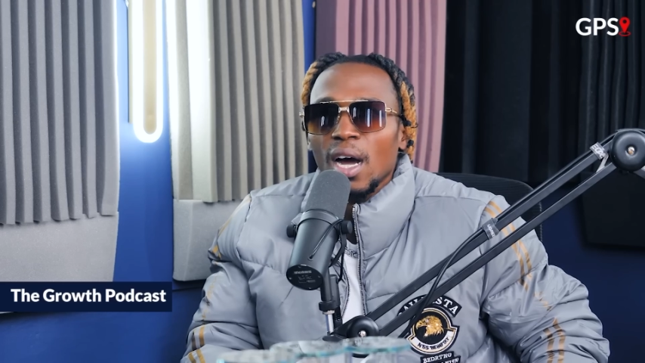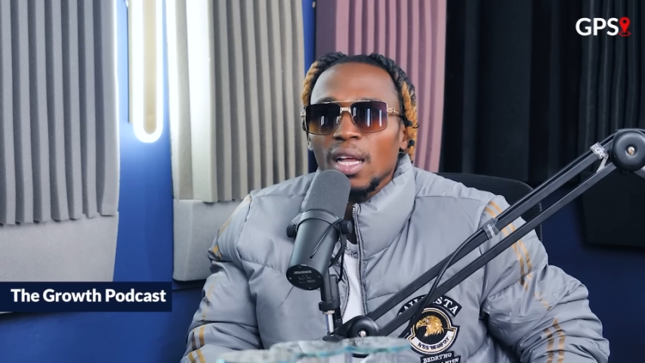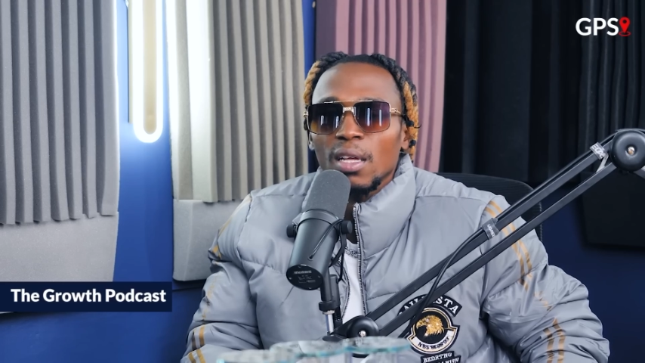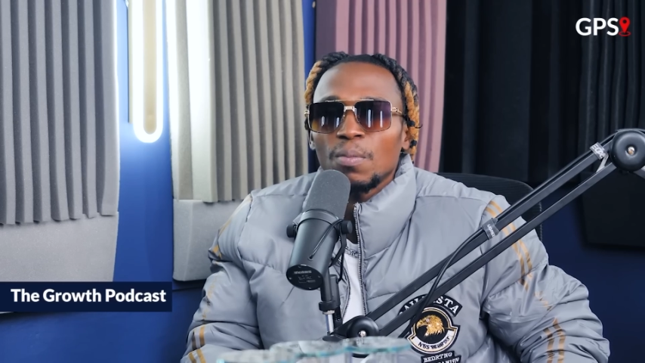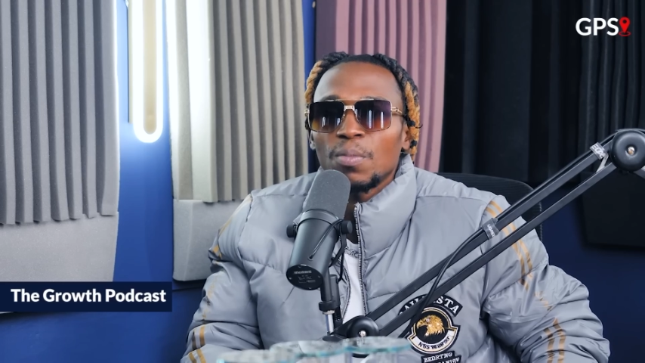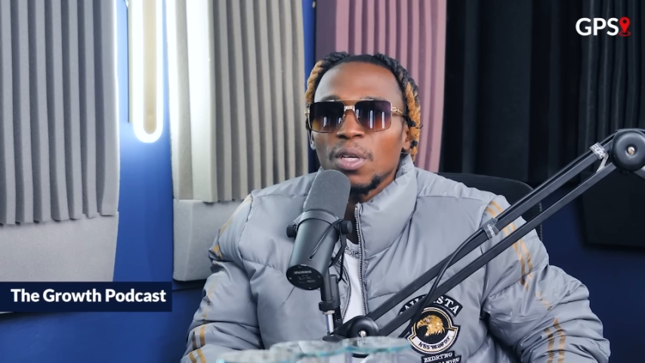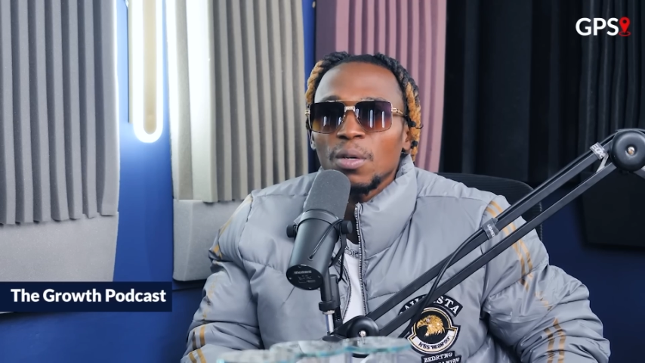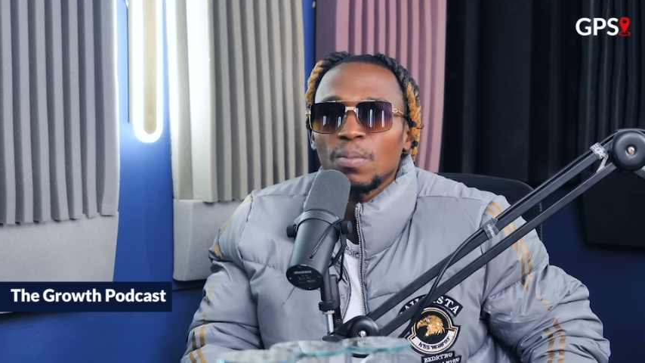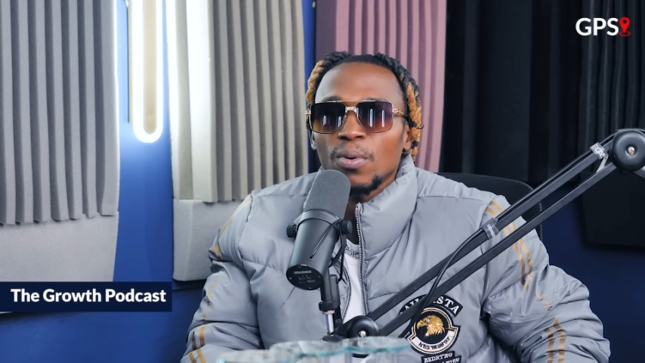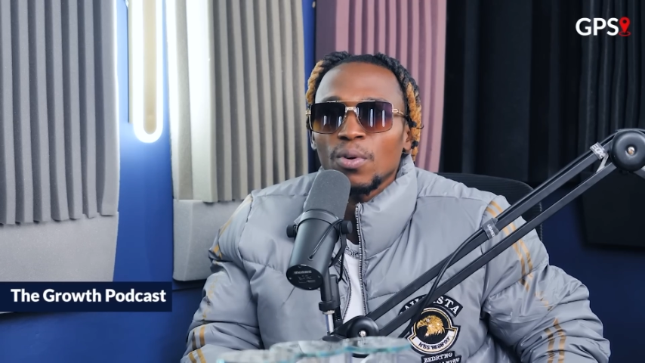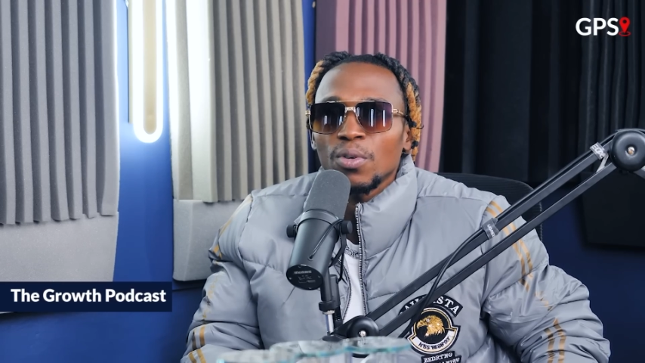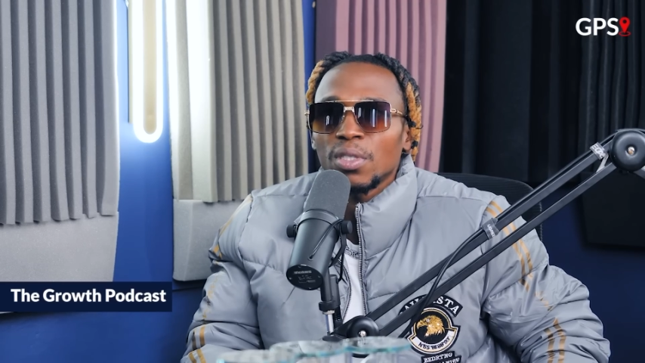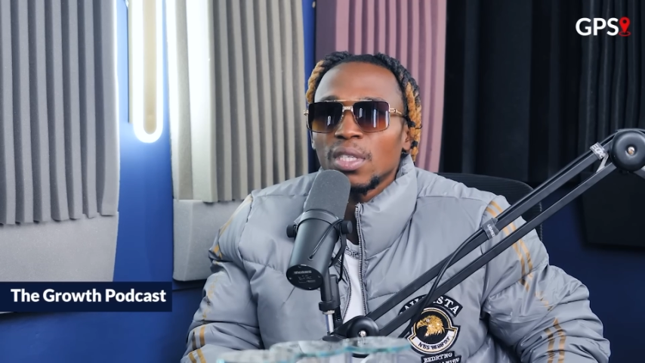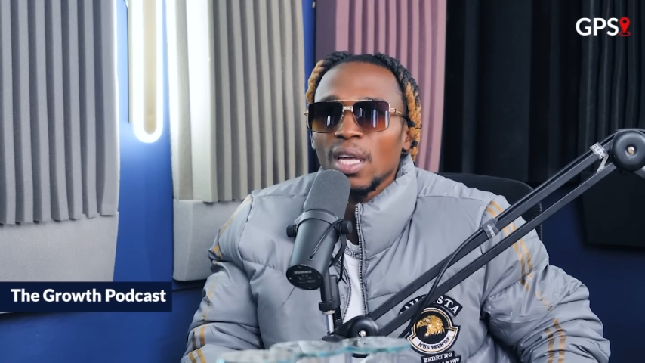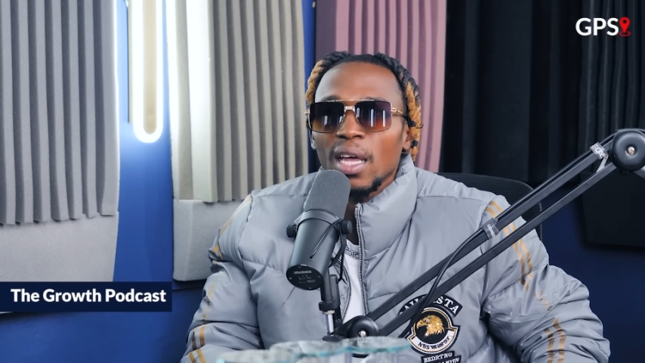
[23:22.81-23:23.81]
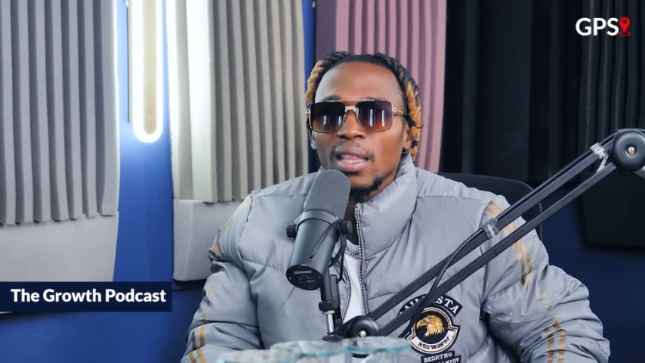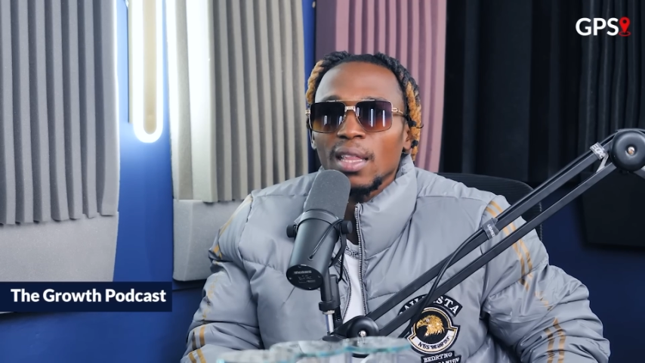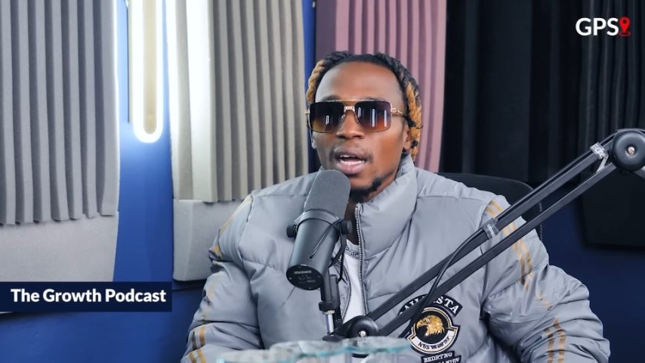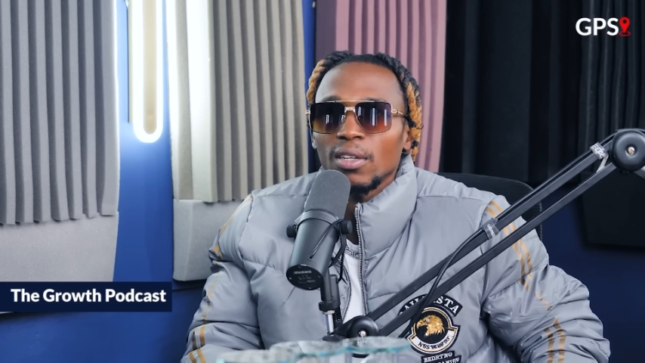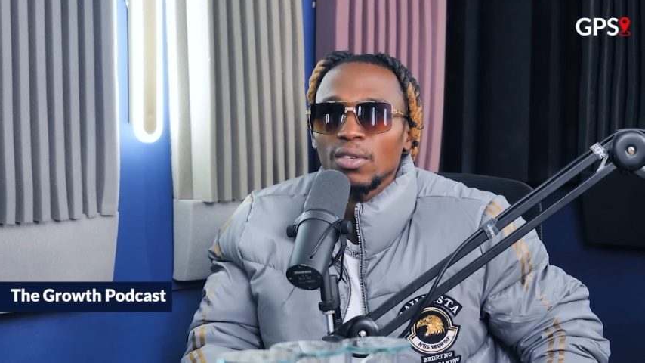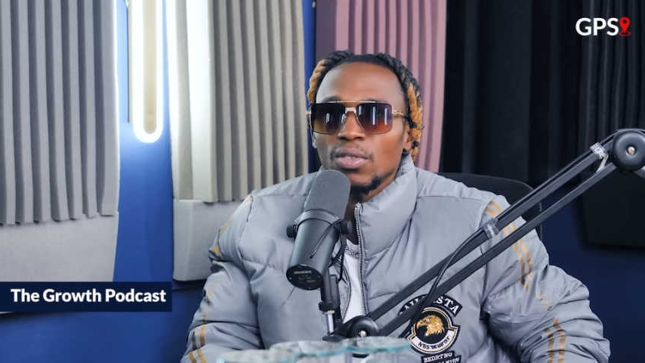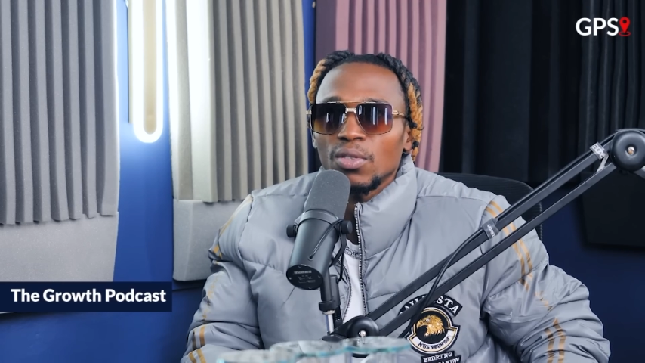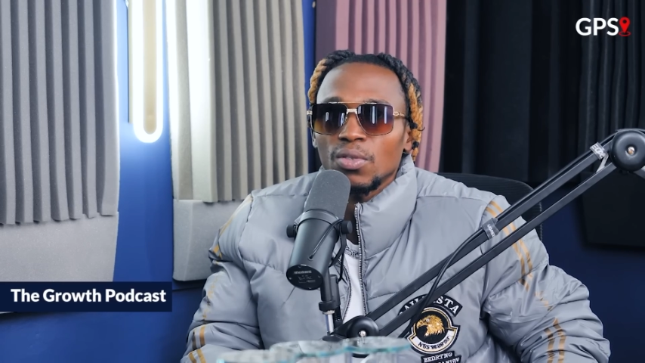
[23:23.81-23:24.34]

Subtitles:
other people saying that